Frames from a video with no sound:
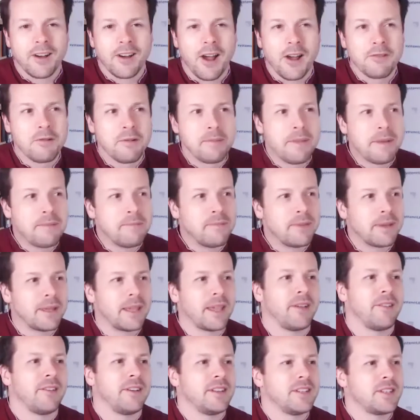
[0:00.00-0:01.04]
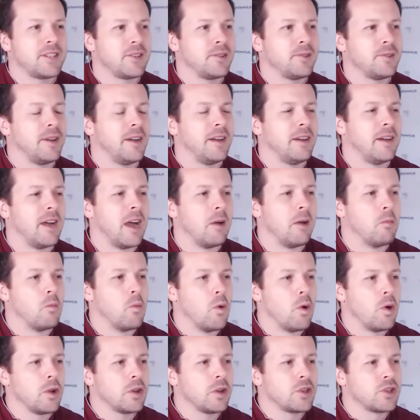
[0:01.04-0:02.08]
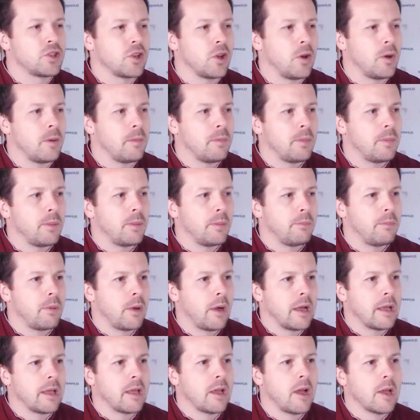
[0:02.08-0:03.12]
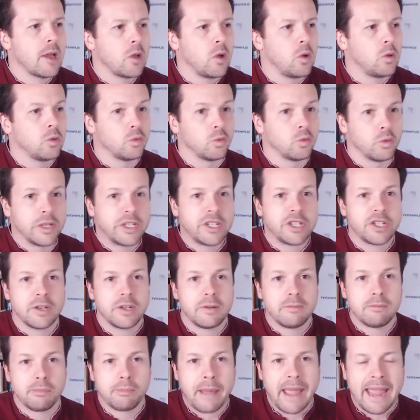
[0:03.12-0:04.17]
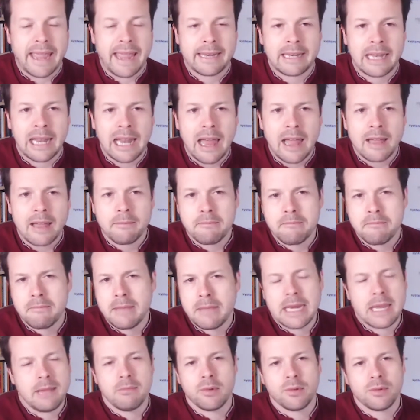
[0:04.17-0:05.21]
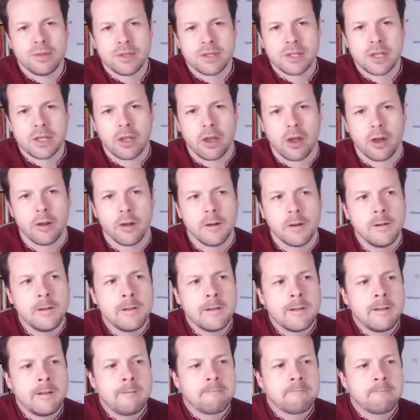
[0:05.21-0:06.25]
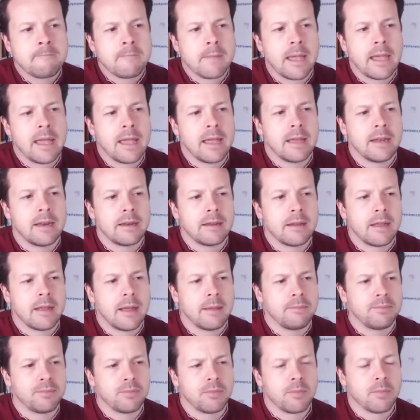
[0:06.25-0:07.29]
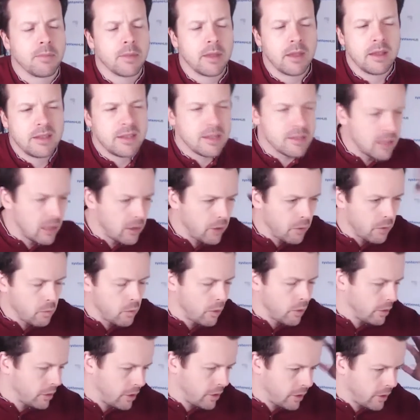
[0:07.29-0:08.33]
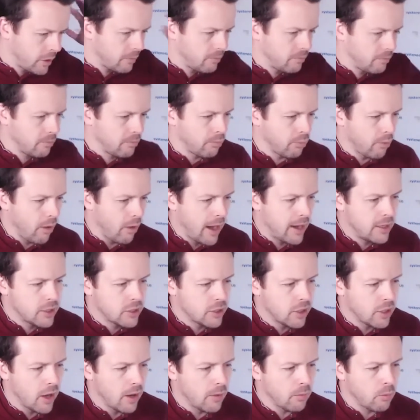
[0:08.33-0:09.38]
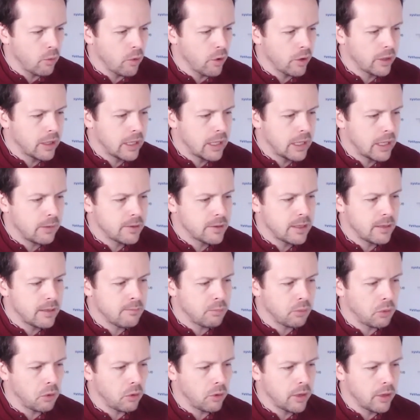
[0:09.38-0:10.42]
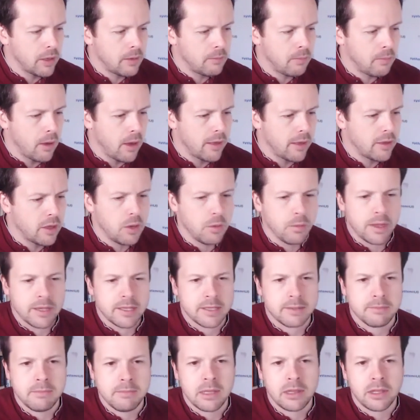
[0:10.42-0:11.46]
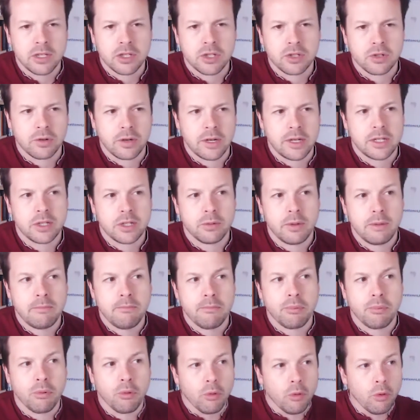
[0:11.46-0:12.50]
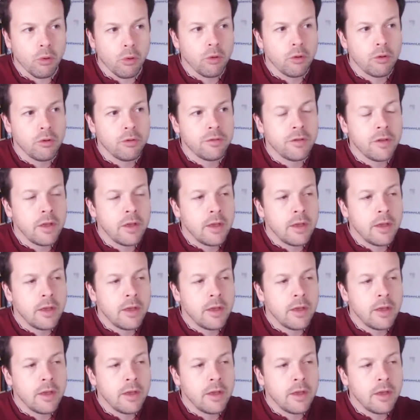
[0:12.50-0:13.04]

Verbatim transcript: I remember going to a, a, workshop by a guy called Richard Bandler many moons mm. ago. And um, he does a lot of work, you know, brain type work. And he was employed by the US military to improve